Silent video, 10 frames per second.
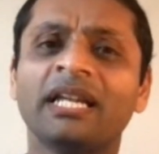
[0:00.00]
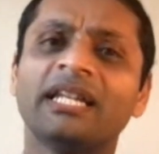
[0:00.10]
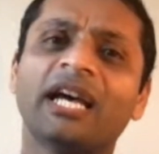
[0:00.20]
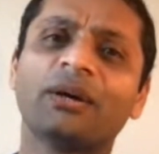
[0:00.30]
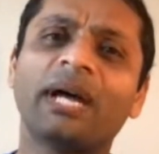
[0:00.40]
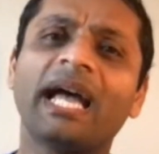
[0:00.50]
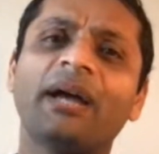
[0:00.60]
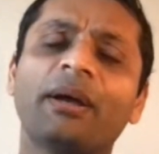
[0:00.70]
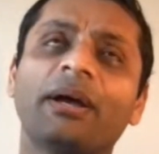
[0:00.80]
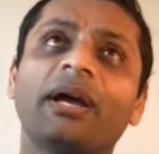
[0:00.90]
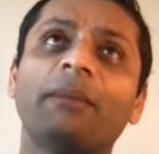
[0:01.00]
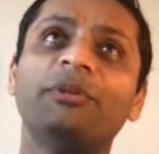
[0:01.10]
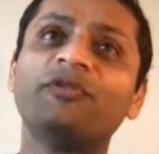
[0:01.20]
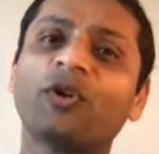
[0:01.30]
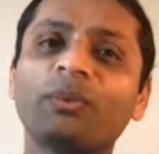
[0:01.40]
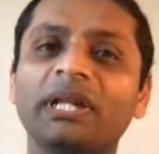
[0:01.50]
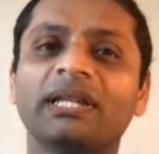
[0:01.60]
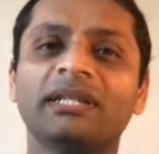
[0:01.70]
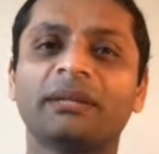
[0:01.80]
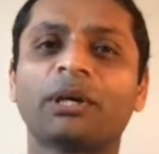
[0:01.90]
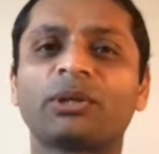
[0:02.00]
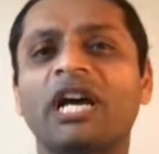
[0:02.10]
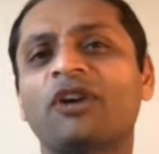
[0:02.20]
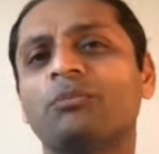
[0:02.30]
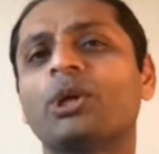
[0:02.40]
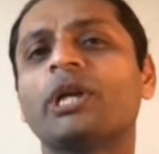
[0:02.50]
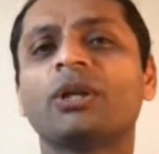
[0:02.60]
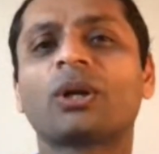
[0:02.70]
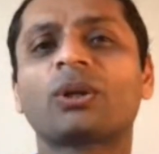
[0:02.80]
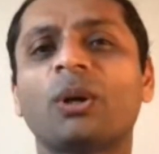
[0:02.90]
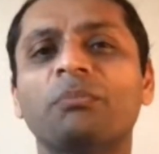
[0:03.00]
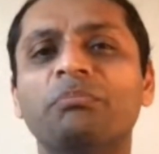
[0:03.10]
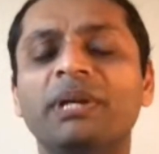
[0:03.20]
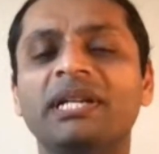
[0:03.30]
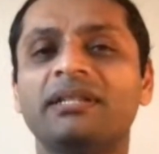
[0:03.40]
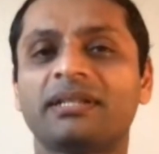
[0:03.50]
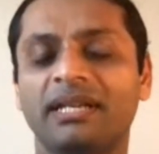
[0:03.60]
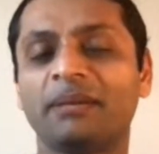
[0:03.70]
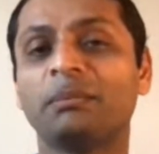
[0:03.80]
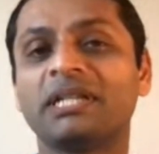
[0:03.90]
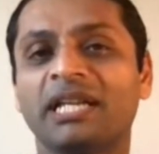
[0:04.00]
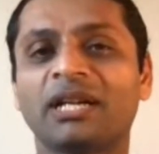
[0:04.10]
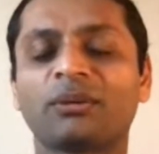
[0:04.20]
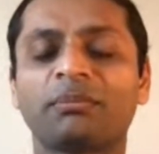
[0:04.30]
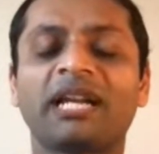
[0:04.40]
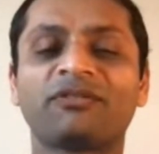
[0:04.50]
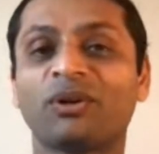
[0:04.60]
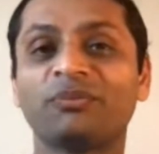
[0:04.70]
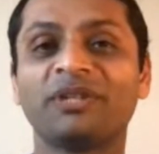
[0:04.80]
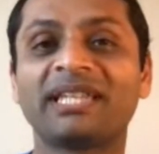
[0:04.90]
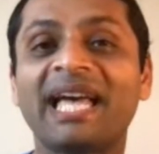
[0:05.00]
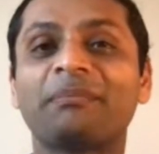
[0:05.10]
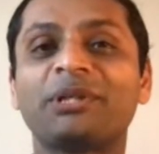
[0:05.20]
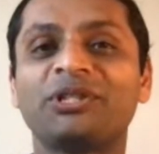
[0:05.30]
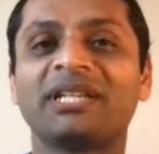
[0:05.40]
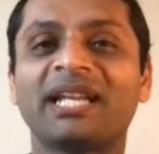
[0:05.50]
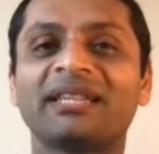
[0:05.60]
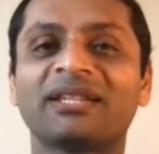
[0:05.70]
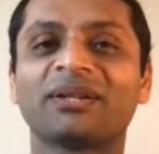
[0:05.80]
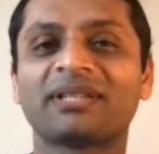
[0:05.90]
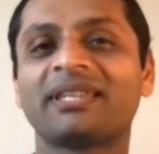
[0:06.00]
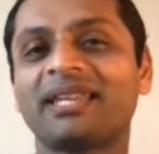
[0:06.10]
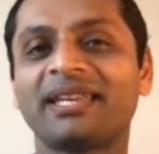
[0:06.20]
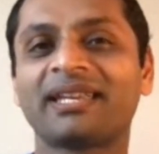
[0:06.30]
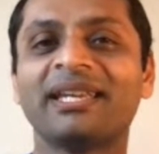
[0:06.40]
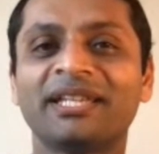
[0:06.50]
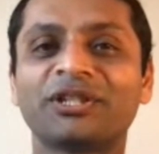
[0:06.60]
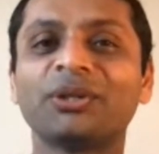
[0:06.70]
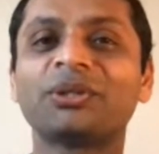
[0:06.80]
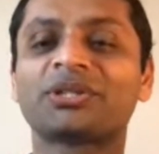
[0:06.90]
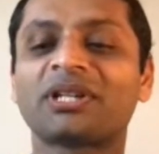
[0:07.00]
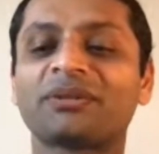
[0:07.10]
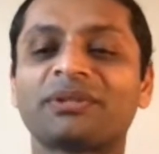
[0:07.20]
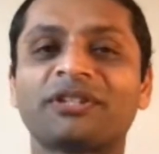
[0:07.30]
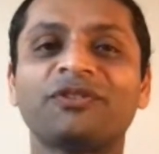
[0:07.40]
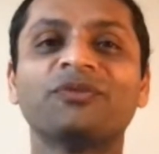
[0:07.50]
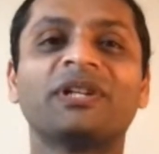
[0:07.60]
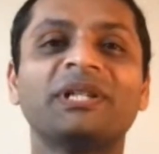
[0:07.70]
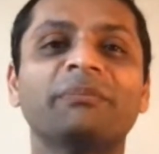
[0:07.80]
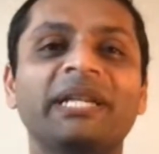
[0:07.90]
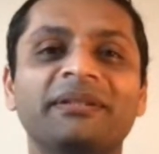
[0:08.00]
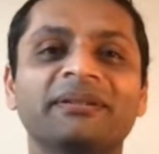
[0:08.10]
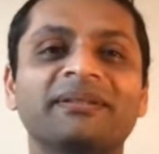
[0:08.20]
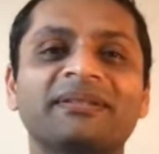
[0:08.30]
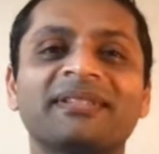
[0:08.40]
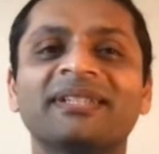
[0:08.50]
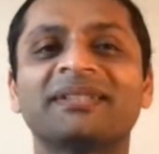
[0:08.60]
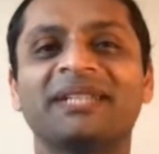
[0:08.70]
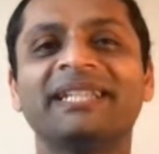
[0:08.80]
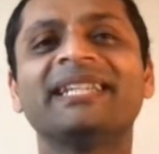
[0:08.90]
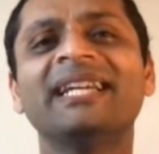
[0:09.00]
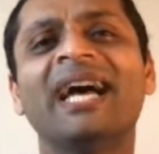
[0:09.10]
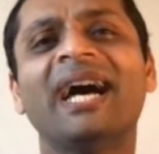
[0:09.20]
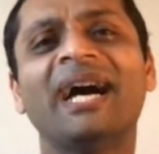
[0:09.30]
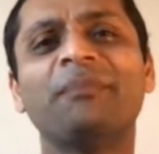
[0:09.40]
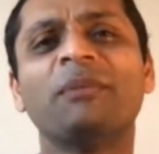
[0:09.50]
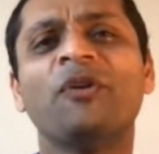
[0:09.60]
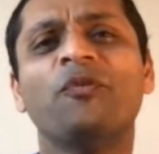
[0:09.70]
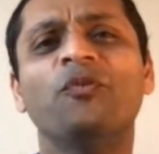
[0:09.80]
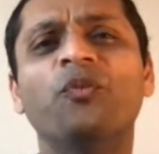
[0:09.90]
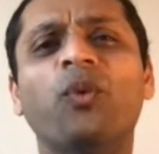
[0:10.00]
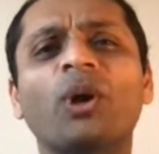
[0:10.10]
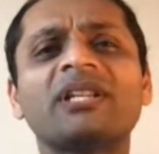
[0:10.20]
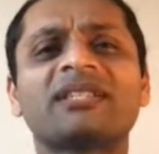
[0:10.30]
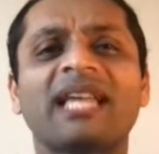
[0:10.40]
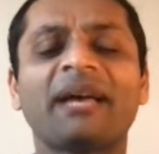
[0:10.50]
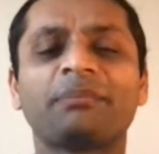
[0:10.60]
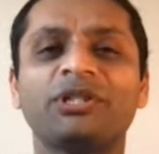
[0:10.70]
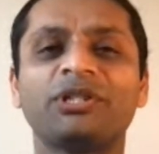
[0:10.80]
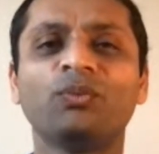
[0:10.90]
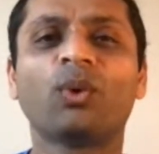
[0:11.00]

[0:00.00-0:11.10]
Now, before we learn about how Booking dot com built a multi-cloud platform with Apigee and Anthos, I think it's good to start with a few fundamentals, right? Um, what is Apigee?